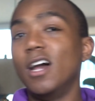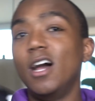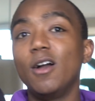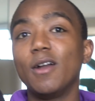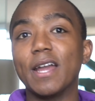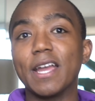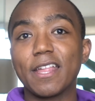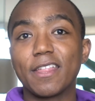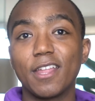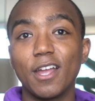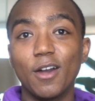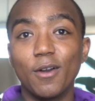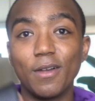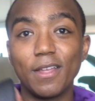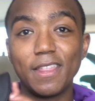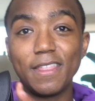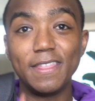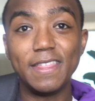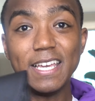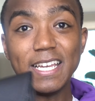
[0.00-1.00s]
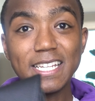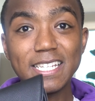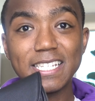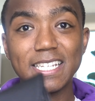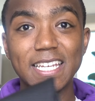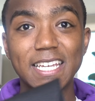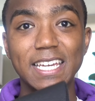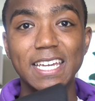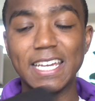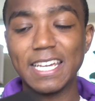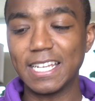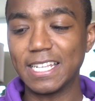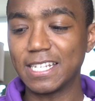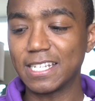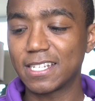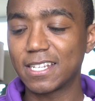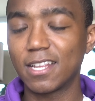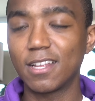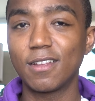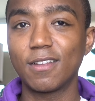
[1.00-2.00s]
Okay, so this
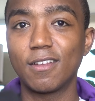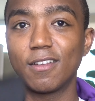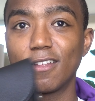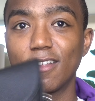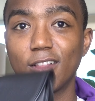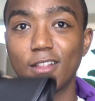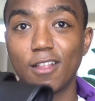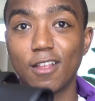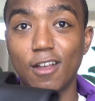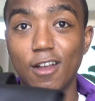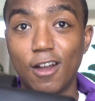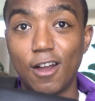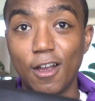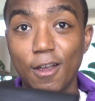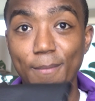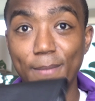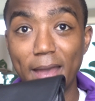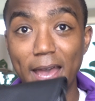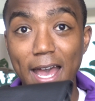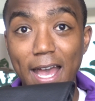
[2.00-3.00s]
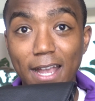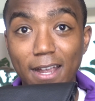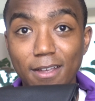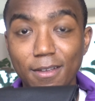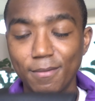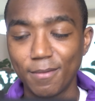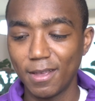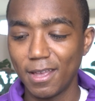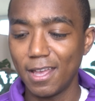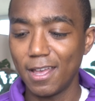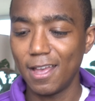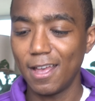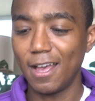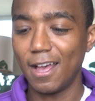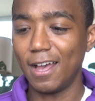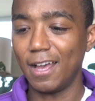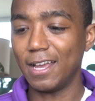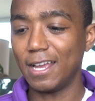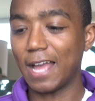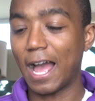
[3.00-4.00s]
is our bag.
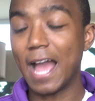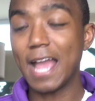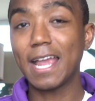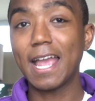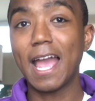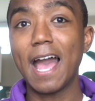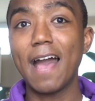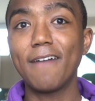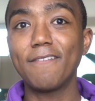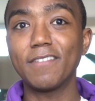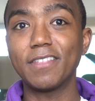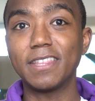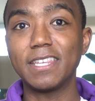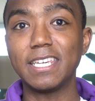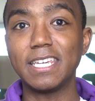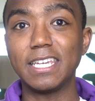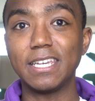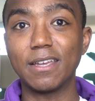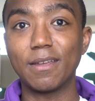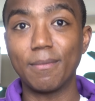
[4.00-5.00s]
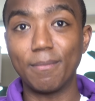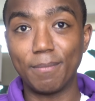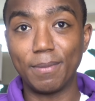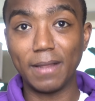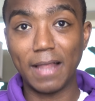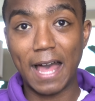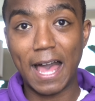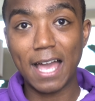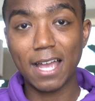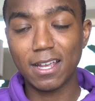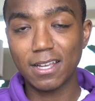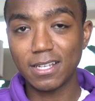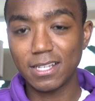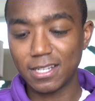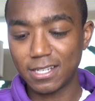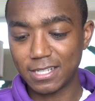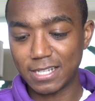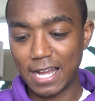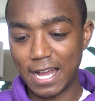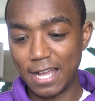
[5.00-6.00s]
I have the black
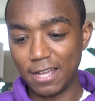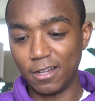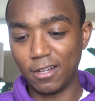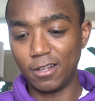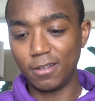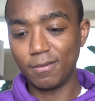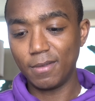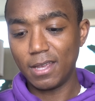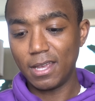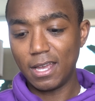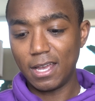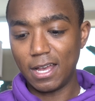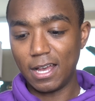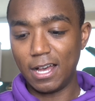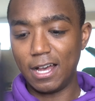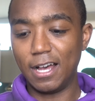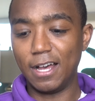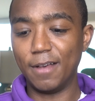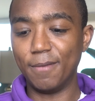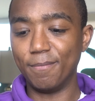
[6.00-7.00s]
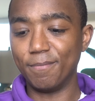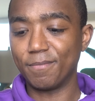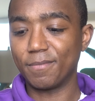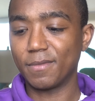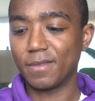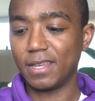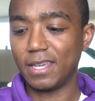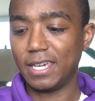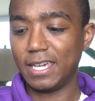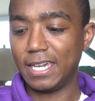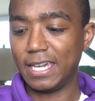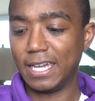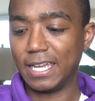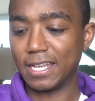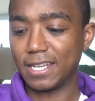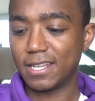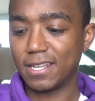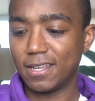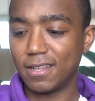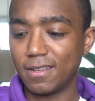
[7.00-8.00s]
style. Um,
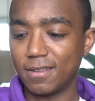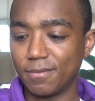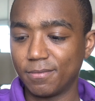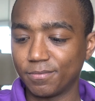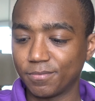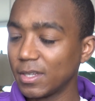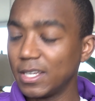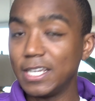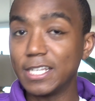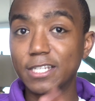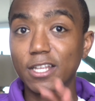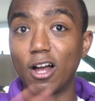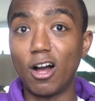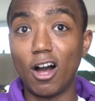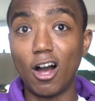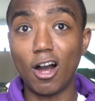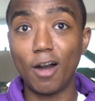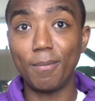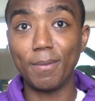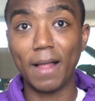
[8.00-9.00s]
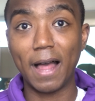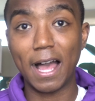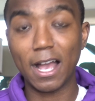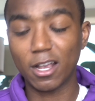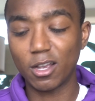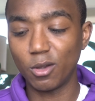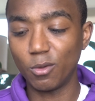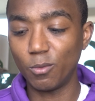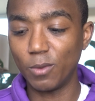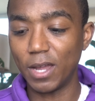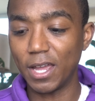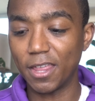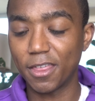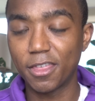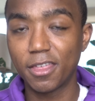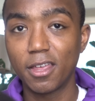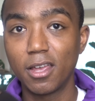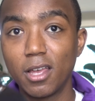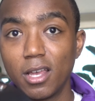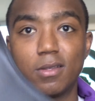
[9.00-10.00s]
it is all black
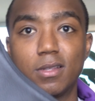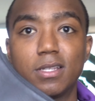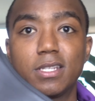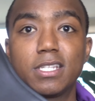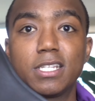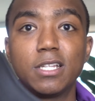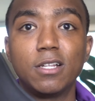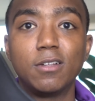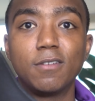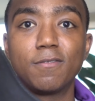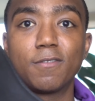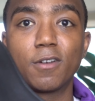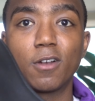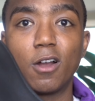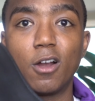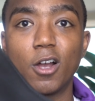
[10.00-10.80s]
with silver